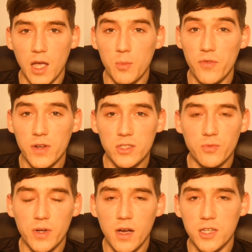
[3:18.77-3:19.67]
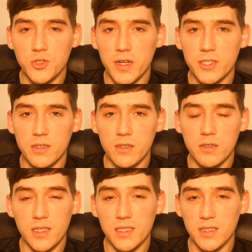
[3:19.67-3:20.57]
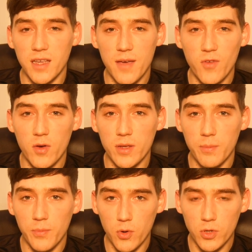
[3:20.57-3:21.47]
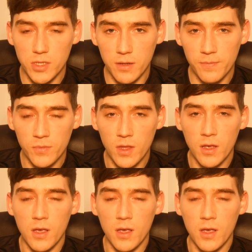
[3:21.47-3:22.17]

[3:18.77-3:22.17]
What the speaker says: Now moving on to rehydration, this is again very important,